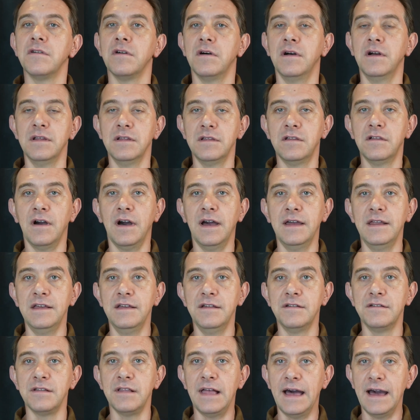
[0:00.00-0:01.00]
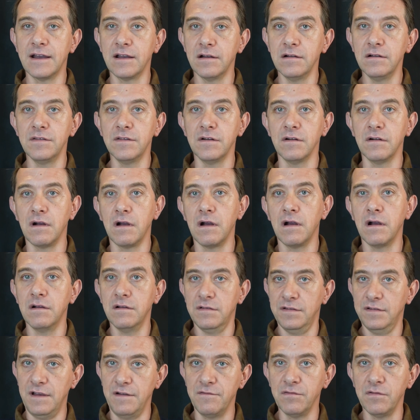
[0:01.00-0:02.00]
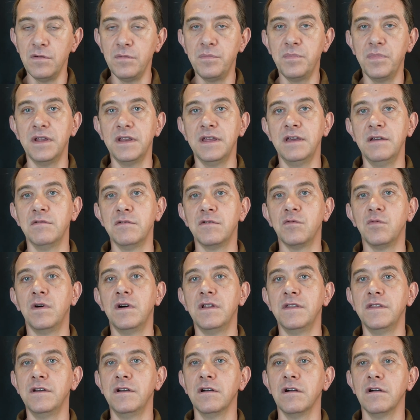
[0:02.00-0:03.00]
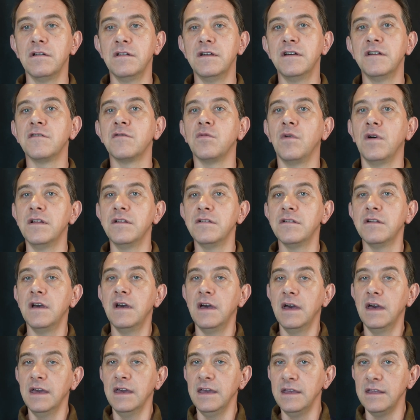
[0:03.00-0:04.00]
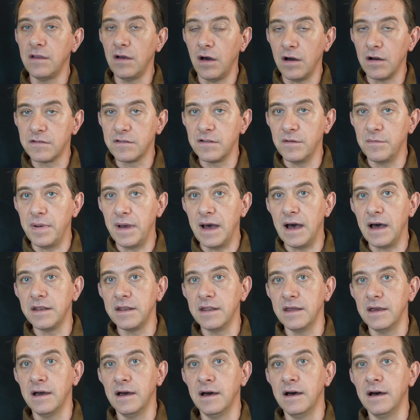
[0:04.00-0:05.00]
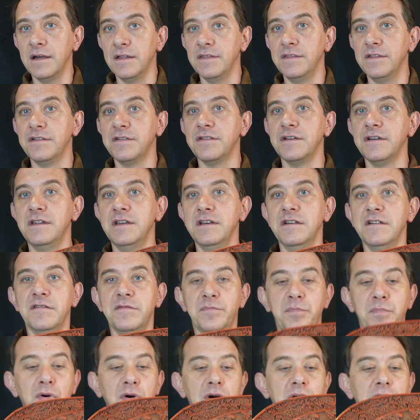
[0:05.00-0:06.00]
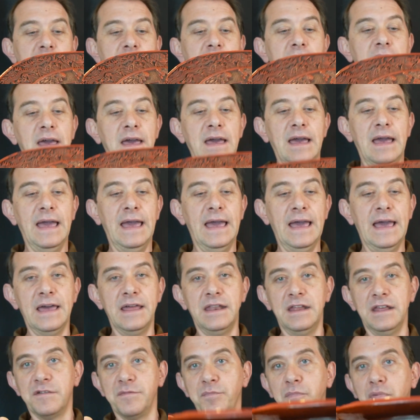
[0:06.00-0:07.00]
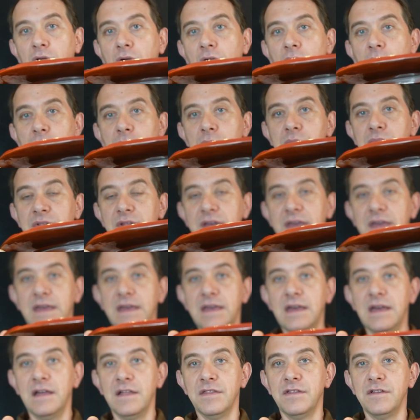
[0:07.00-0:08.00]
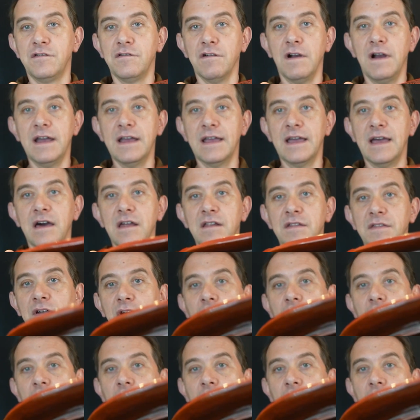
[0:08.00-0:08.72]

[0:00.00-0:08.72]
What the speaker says: on Chinese lacquer. There are several, but he was one of the earliest ones. He talks about this in his book, and it's probably the drying out of the